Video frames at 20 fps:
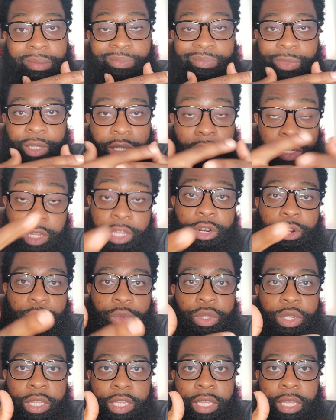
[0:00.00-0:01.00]

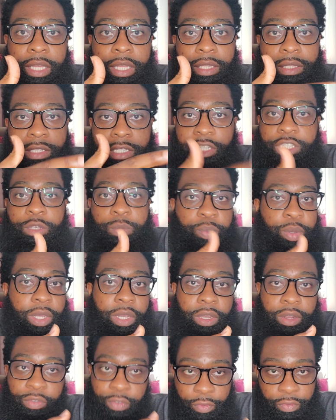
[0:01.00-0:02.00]
literally
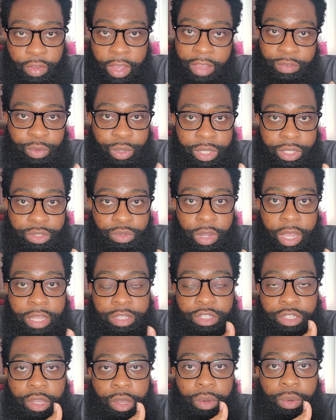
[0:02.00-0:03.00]
disappeared for 5 weeks,
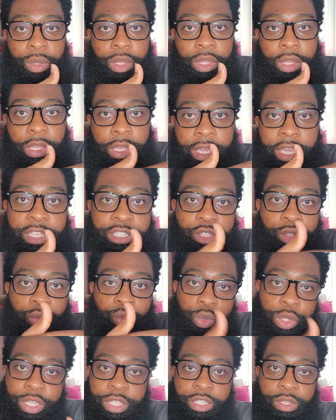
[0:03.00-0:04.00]
right? So he's the
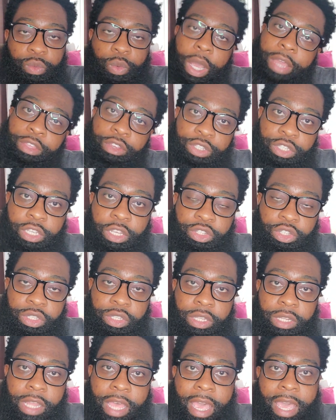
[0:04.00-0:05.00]
reason why there's such a
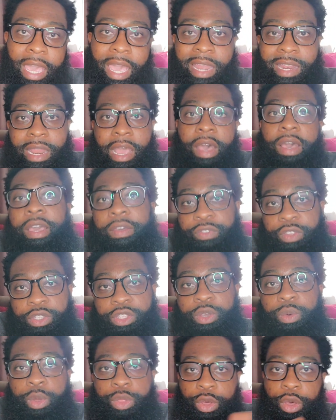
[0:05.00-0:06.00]
delay, and now I have to
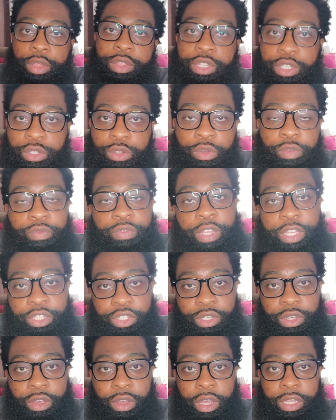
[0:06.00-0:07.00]
deal with all these new
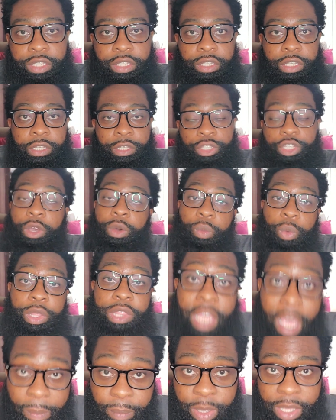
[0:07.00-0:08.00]
inflation costs. So
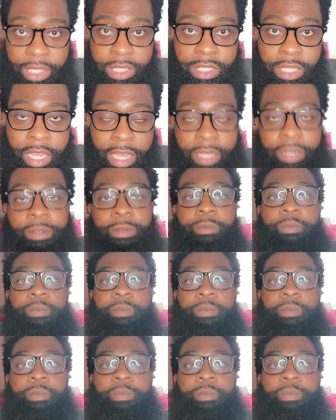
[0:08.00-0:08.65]
with that being said,